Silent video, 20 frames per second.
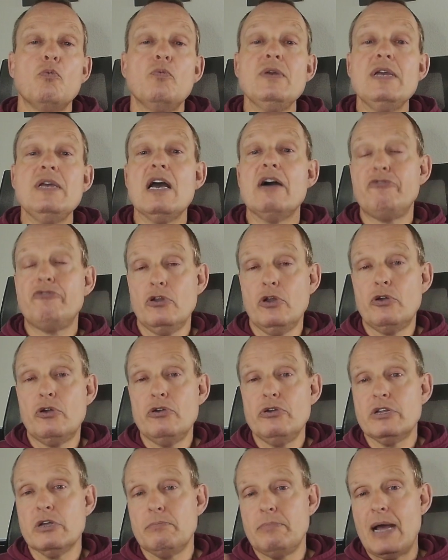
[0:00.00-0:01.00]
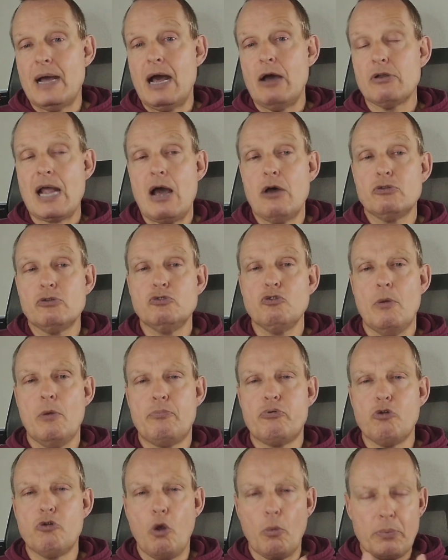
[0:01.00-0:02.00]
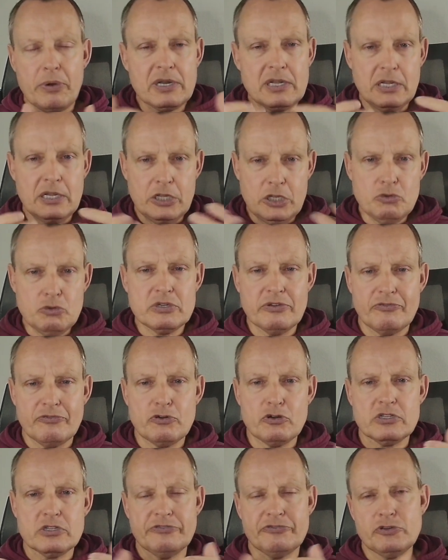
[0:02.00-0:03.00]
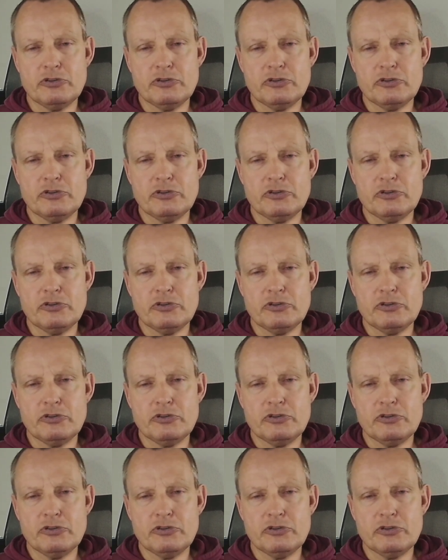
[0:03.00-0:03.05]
we have learned about how to appropriately use aversive